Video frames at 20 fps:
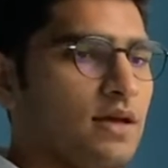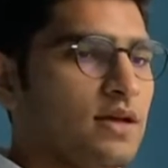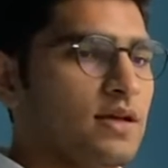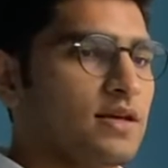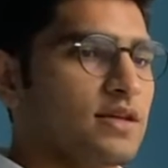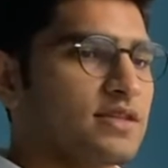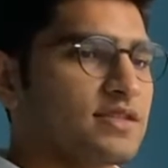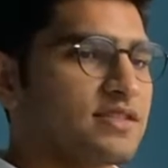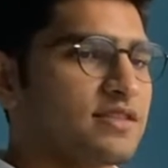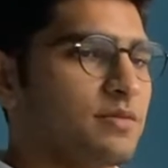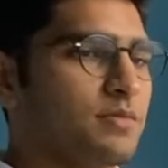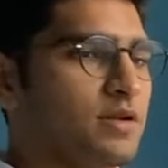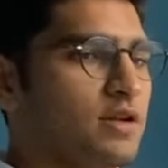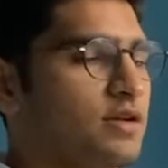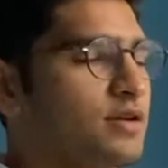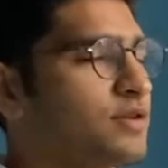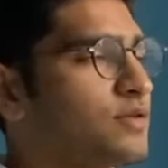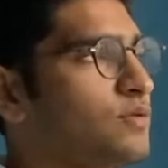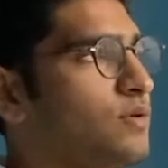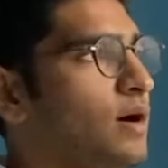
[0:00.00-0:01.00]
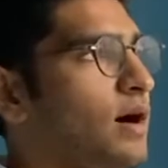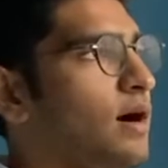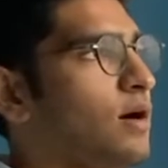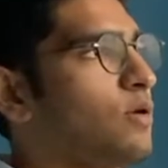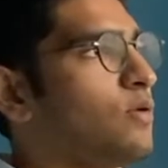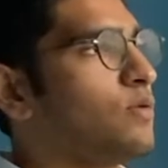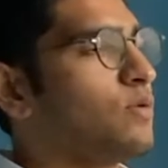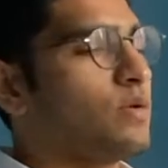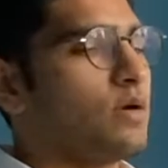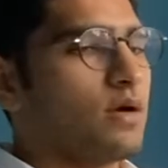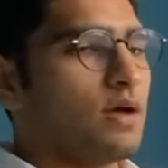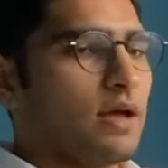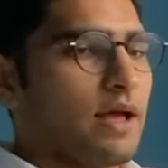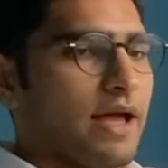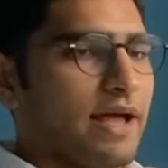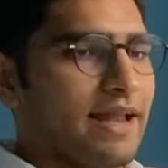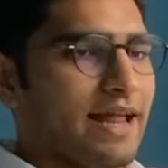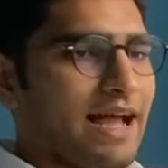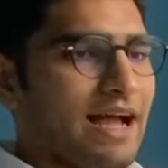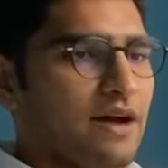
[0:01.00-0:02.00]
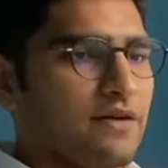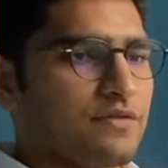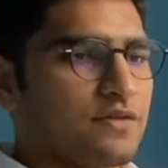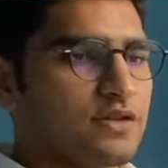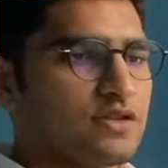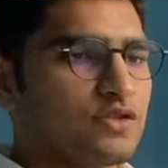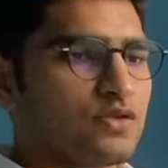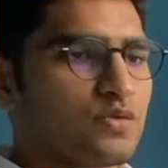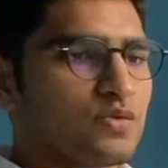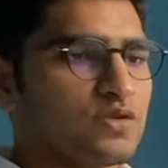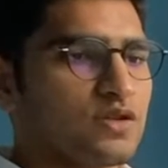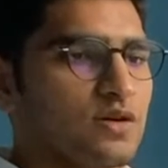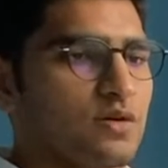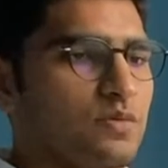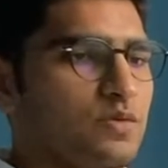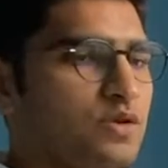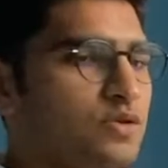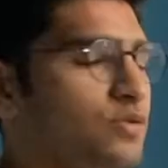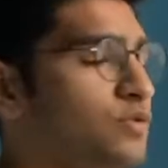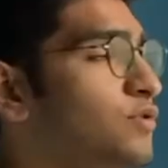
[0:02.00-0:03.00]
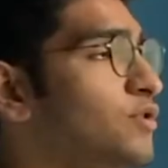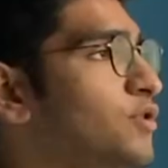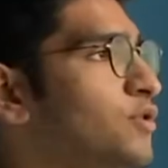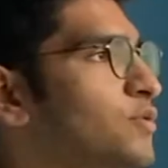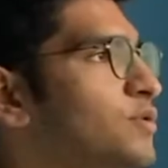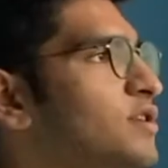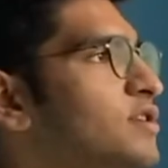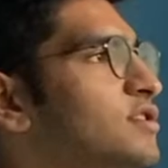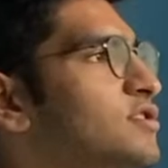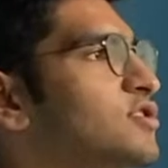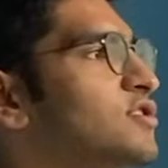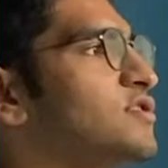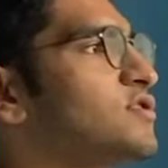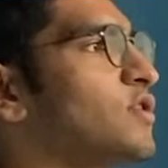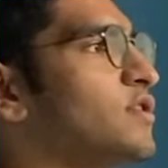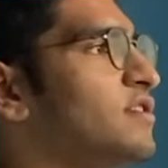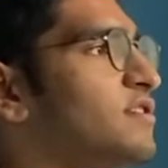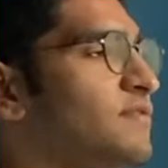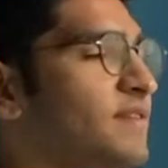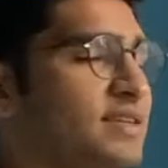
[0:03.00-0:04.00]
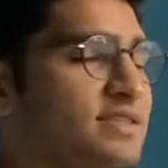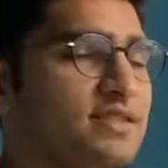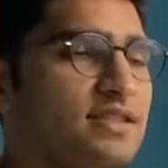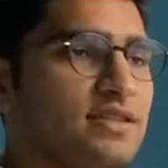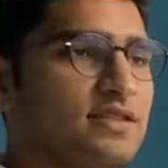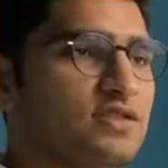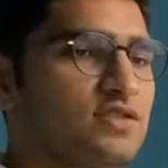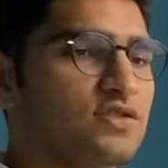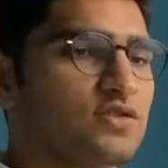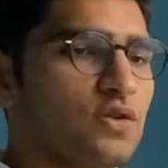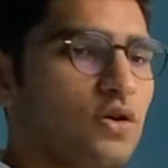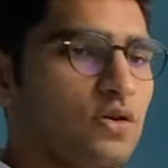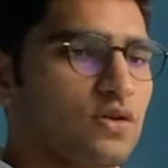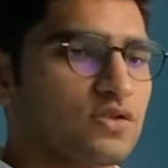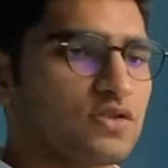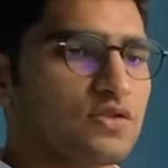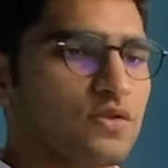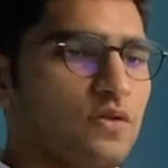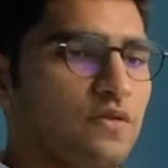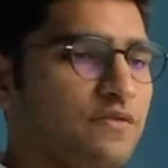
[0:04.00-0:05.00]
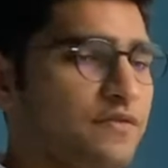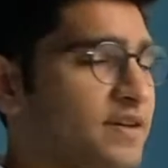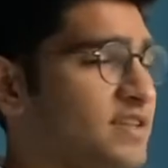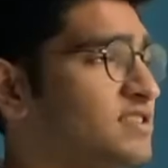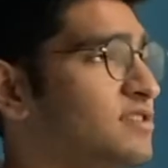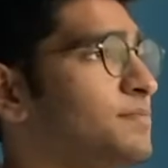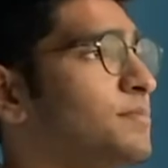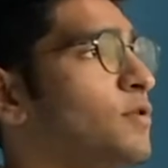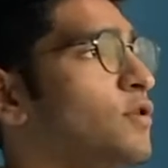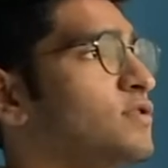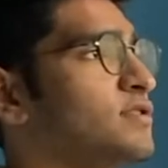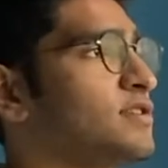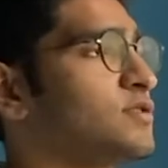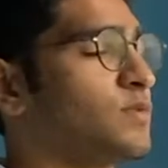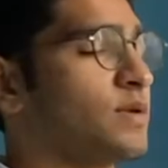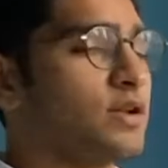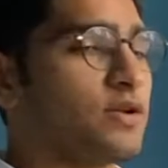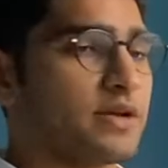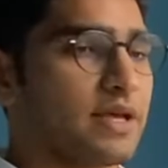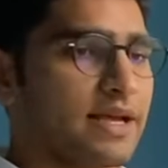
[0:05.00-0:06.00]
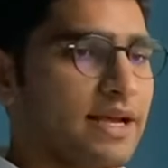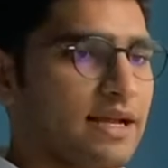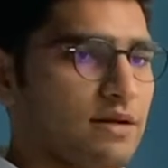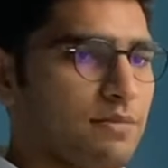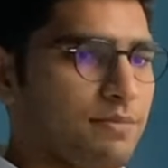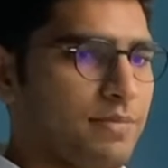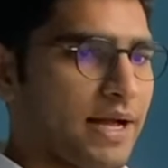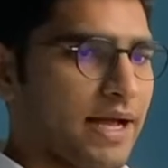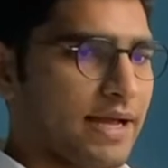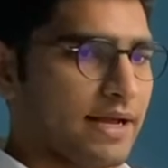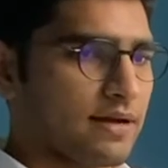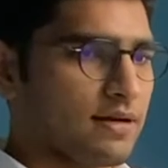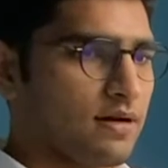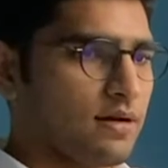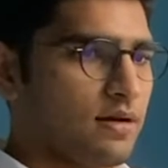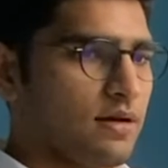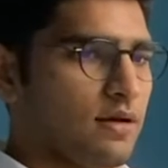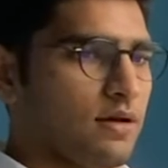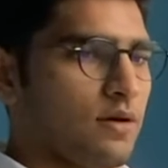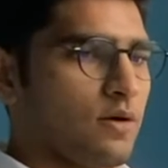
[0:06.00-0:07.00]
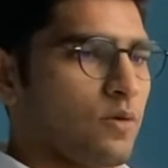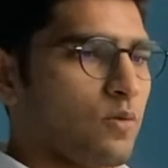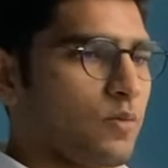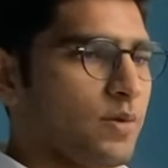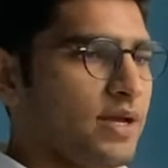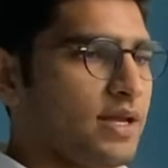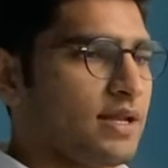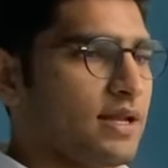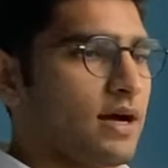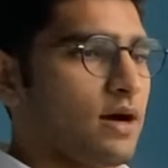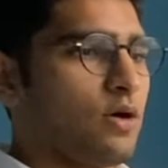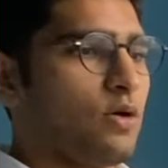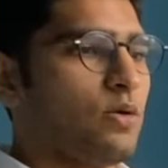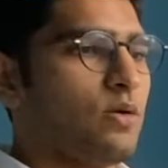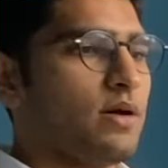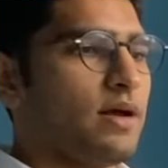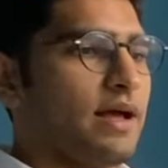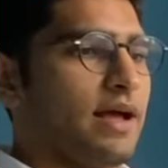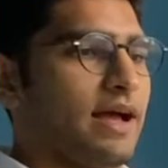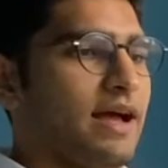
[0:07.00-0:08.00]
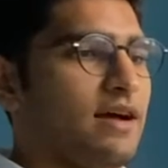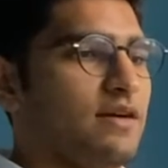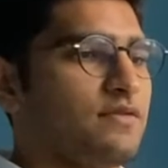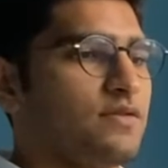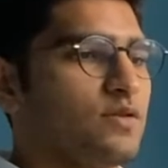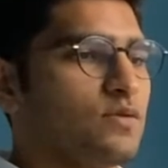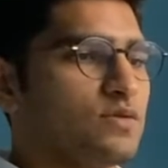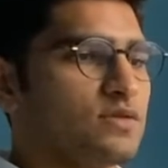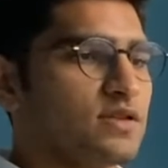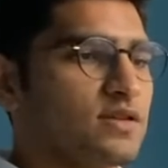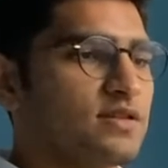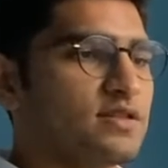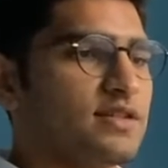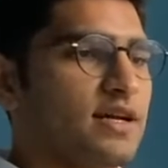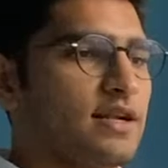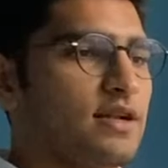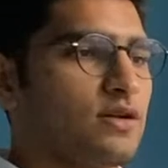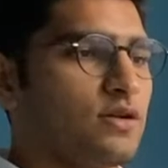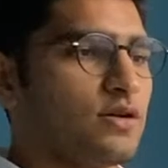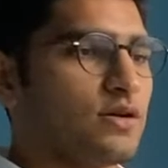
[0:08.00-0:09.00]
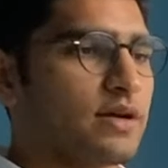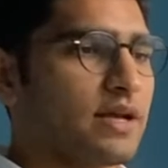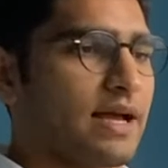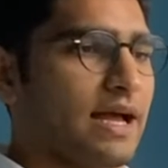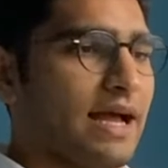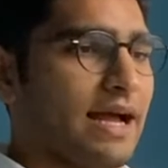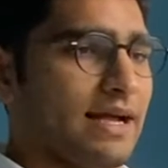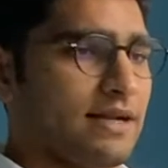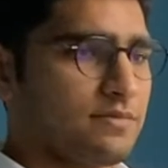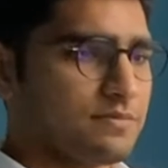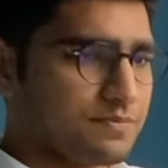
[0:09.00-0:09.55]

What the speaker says: Similar to how an average user would do due diligence on investing in stocks or fixed deposits when looking at a bank, we now have users that look at